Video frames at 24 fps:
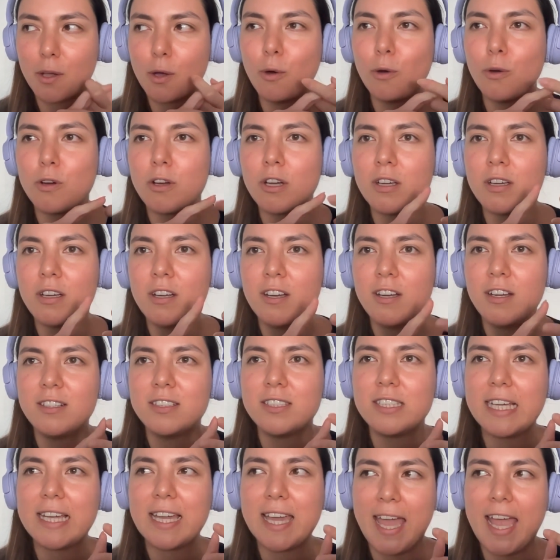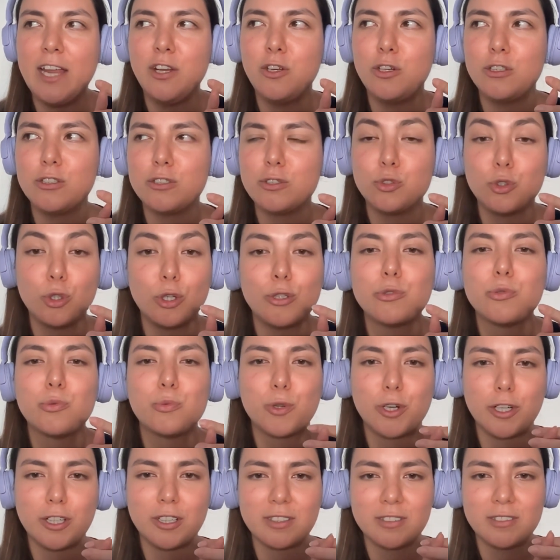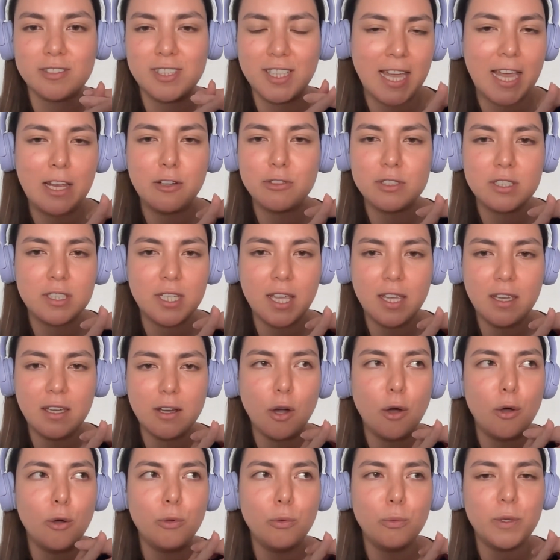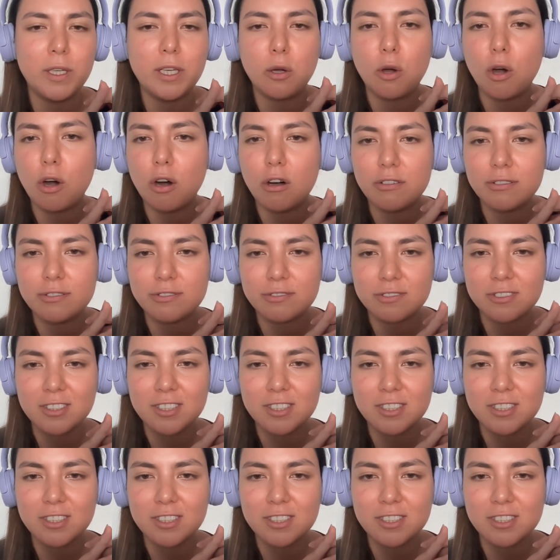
or they cannot not work. They cannot take a whole week off